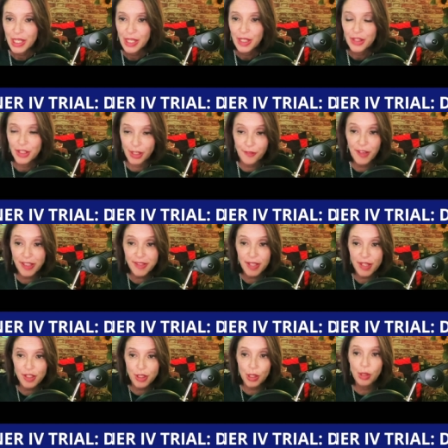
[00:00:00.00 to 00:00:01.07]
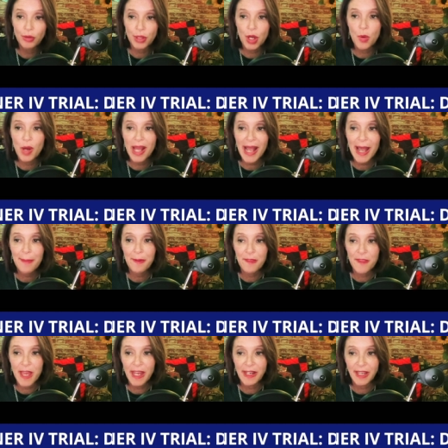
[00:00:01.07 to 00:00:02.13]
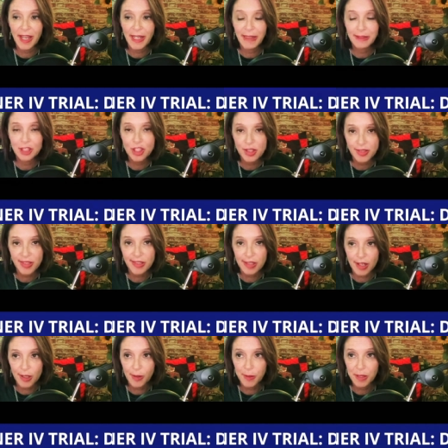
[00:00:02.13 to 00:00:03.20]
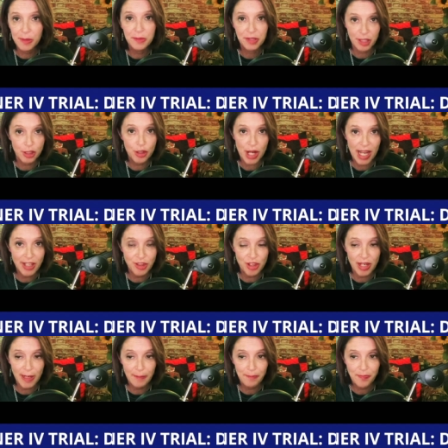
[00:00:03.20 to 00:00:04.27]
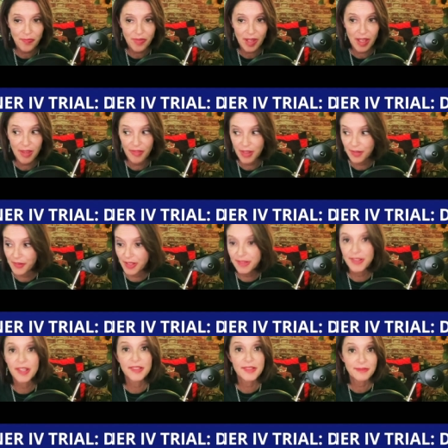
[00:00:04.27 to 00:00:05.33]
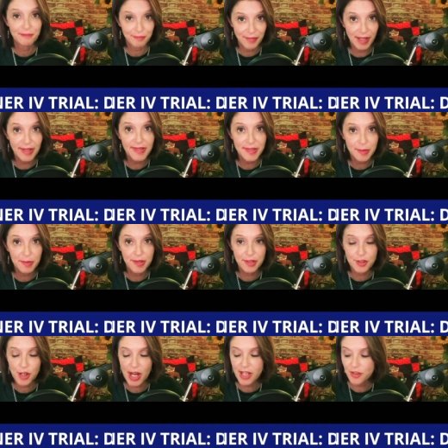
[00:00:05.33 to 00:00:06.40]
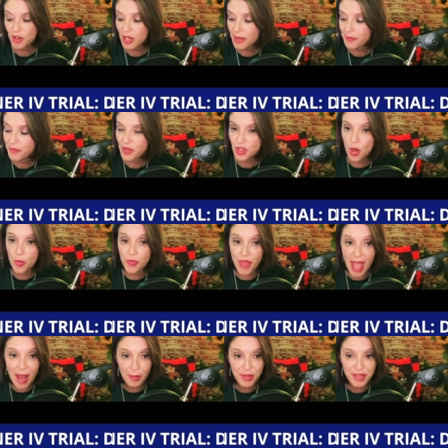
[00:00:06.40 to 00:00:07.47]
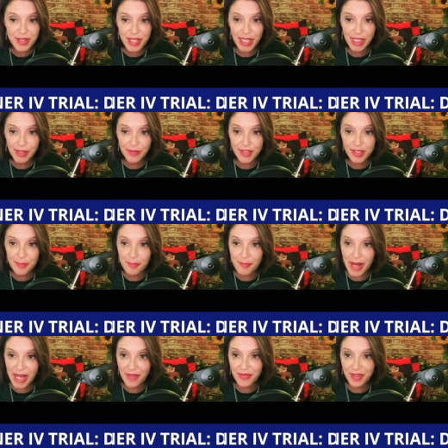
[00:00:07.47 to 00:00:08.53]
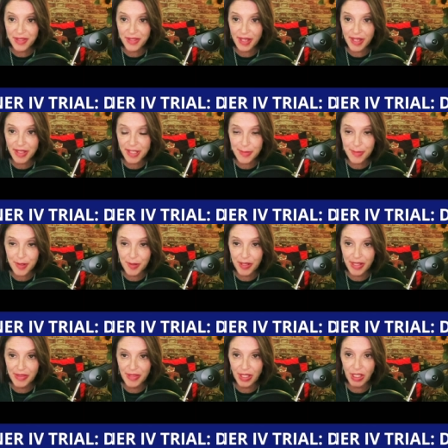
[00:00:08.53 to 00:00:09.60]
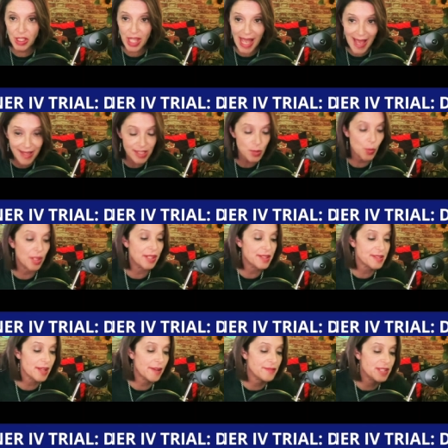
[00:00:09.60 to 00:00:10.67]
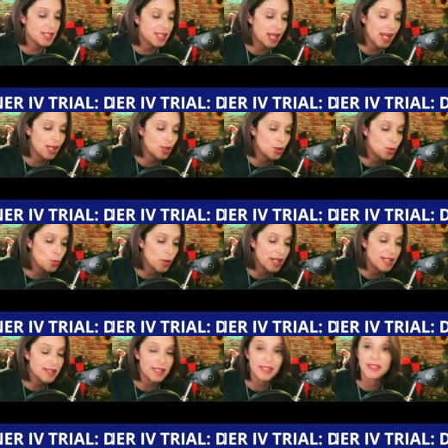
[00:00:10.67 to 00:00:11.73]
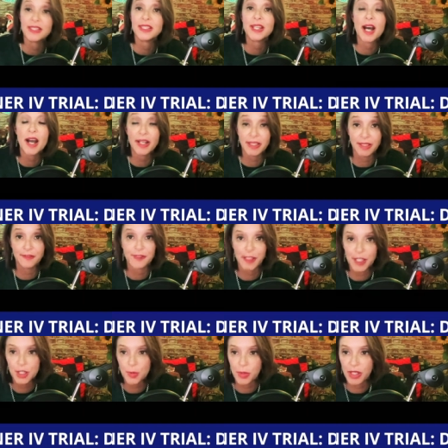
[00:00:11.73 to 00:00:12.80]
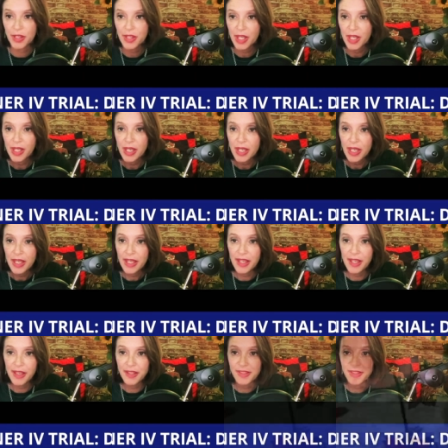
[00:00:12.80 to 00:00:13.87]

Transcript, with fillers: The defense says, You don't know what happened that night. And she says, No, it was a tragedy. And the defense says, yes, it was a tragedy. So that was the end of Samantha's testimony. The last witness of today, who we did not get finished with, is